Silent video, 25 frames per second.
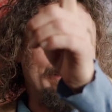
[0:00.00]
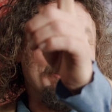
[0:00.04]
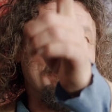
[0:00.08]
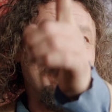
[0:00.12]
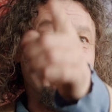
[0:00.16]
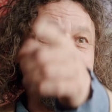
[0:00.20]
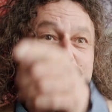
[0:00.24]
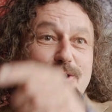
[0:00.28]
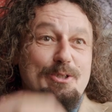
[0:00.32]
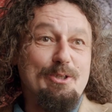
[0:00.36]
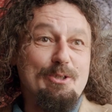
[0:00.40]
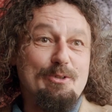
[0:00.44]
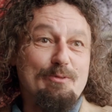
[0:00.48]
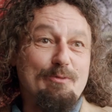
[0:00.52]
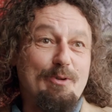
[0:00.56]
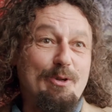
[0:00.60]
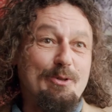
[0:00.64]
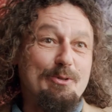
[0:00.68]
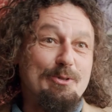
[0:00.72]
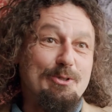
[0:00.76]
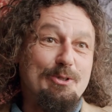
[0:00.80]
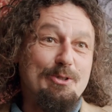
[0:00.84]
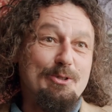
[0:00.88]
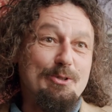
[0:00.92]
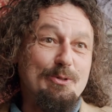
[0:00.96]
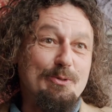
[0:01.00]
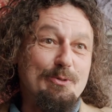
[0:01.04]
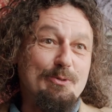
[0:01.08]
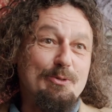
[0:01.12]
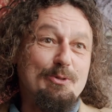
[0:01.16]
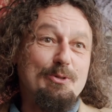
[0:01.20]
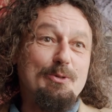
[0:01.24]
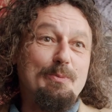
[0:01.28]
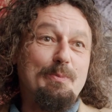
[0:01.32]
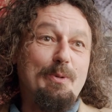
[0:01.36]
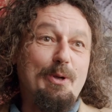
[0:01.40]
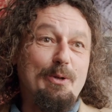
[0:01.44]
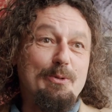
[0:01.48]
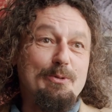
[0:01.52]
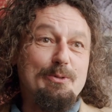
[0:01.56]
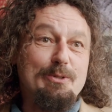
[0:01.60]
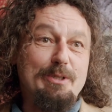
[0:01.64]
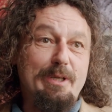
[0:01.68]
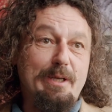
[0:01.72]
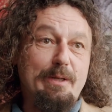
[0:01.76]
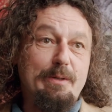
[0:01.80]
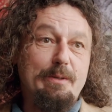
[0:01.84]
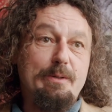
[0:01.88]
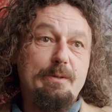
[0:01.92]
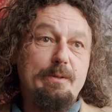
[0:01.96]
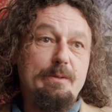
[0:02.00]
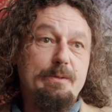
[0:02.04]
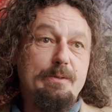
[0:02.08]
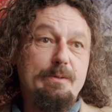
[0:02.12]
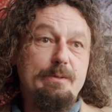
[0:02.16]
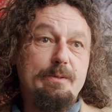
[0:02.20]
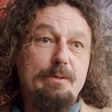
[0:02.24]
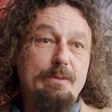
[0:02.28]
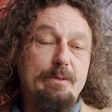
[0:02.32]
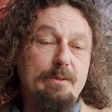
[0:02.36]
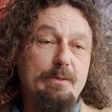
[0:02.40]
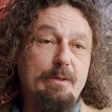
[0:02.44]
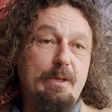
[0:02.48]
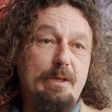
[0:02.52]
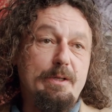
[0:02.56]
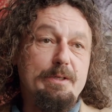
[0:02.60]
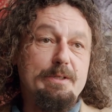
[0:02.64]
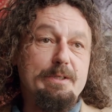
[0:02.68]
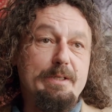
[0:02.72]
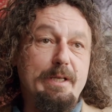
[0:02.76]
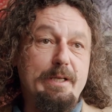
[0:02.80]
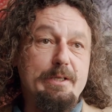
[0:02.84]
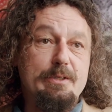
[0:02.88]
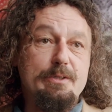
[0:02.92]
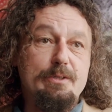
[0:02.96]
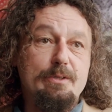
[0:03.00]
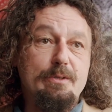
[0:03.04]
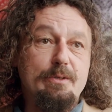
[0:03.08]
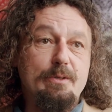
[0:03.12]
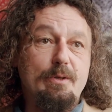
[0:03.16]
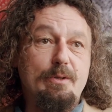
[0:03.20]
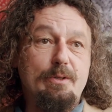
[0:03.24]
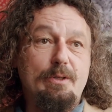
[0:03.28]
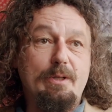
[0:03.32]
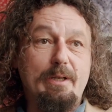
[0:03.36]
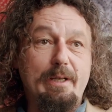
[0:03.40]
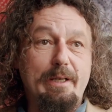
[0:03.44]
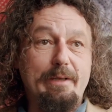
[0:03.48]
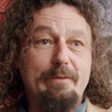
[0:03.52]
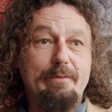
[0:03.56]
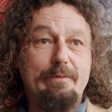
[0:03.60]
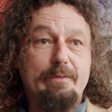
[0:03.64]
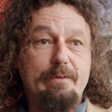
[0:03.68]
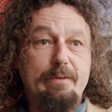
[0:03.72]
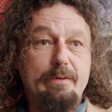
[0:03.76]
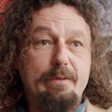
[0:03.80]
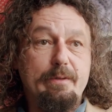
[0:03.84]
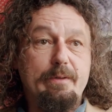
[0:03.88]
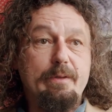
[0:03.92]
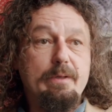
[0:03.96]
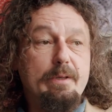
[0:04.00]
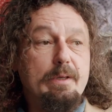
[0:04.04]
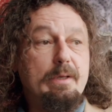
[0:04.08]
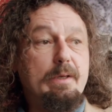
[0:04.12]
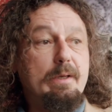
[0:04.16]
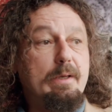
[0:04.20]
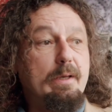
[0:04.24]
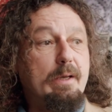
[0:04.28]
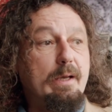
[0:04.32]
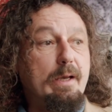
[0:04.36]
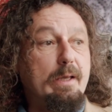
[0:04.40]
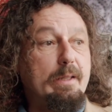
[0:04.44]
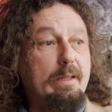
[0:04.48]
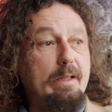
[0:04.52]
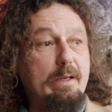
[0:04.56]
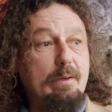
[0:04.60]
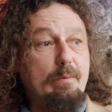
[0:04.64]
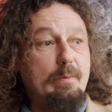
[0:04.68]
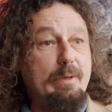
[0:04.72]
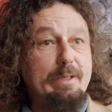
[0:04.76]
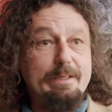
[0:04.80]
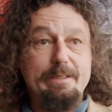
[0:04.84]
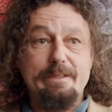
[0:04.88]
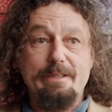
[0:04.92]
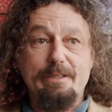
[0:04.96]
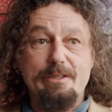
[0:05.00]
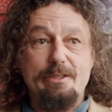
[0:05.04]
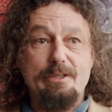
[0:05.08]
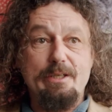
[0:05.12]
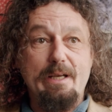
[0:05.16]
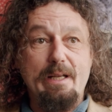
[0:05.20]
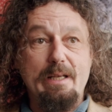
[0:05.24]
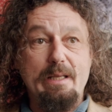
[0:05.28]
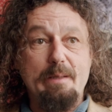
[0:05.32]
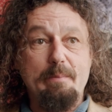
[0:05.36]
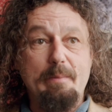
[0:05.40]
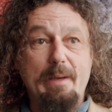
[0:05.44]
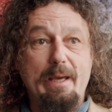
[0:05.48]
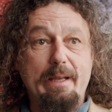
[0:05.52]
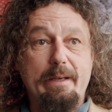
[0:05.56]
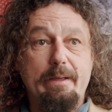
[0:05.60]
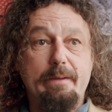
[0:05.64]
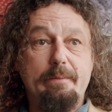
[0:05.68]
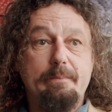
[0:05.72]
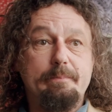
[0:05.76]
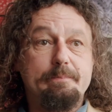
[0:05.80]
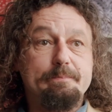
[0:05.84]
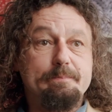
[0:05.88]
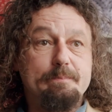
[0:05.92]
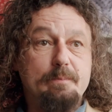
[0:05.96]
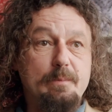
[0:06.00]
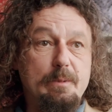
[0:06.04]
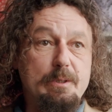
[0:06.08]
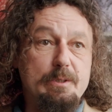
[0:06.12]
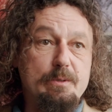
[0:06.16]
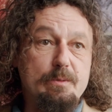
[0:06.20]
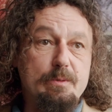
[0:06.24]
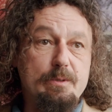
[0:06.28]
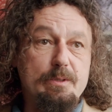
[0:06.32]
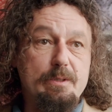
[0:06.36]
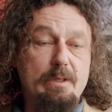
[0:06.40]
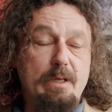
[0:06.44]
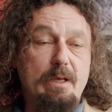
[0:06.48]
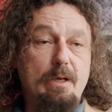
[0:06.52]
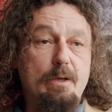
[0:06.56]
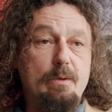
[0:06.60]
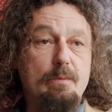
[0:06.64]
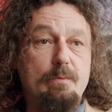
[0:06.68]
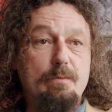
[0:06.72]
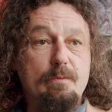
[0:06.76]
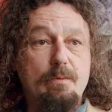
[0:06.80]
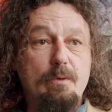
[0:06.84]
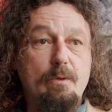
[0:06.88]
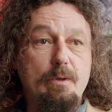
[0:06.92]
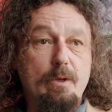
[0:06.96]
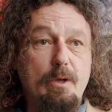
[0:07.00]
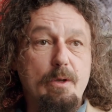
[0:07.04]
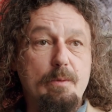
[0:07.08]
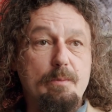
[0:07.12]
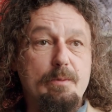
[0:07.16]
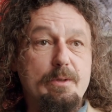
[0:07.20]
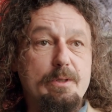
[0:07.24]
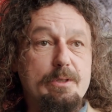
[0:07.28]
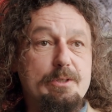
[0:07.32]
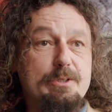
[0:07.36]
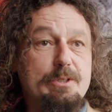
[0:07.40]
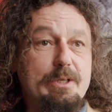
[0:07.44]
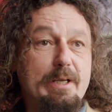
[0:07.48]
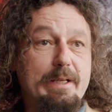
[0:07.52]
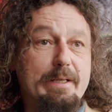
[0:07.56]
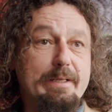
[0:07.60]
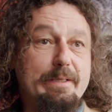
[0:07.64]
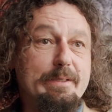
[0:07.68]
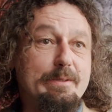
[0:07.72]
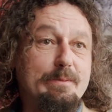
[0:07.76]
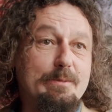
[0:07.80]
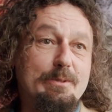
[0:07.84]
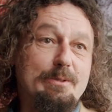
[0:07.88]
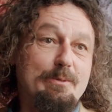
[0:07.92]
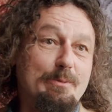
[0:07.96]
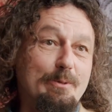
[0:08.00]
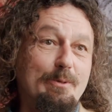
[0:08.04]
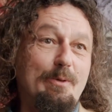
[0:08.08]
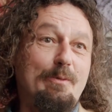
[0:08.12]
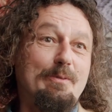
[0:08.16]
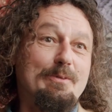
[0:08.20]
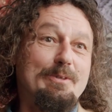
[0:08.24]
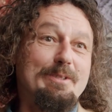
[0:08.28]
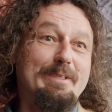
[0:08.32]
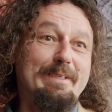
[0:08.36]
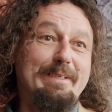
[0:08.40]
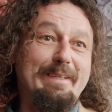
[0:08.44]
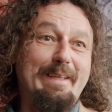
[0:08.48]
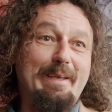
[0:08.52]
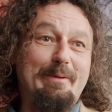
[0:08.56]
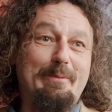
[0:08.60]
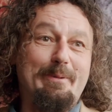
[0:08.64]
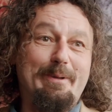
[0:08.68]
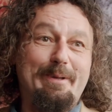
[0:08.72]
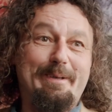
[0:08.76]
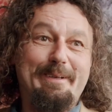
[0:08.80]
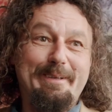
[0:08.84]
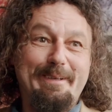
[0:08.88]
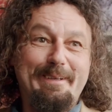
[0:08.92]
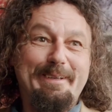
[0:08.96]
Christchurch Road to Pokesdown, so a station on the left. And then it went to Shelley Manor, which was the home of the Shelleys, which were obviously, they were,